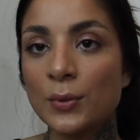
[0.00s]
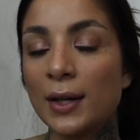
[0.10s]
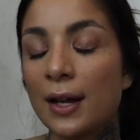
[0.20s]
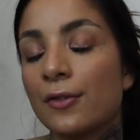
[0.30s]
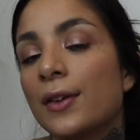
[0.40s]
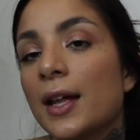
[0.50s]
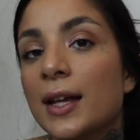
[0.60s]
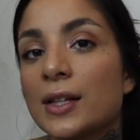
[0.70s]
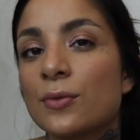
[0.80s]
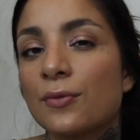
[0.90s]
one I feel
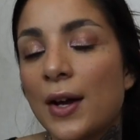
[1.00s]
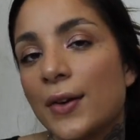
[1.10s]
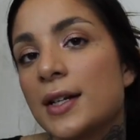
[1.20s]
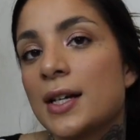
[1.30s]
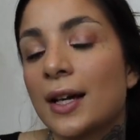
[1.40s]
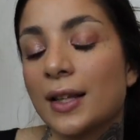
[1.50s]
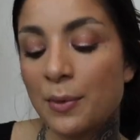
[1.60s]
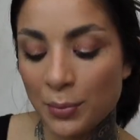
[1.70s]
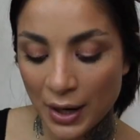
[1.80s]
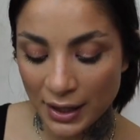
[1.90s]
like is very
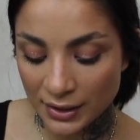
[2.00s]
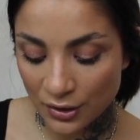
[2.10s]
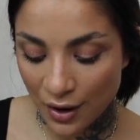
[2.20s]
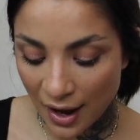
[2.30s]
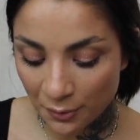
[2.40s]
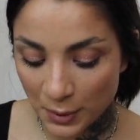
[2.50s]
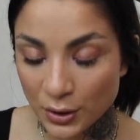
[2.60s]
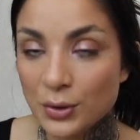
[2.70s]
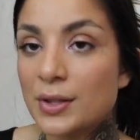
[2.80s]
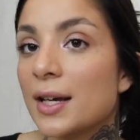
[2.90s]
tightly pressed, so I've
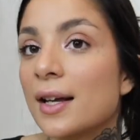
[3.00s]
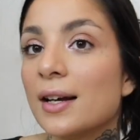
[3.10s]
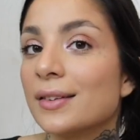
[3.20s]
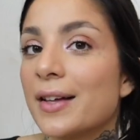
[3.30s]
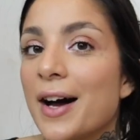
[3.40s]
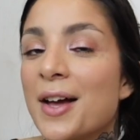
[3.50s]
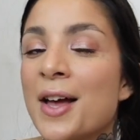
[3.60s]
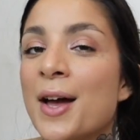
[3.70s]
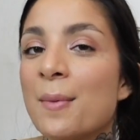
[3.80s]
been using it a lot,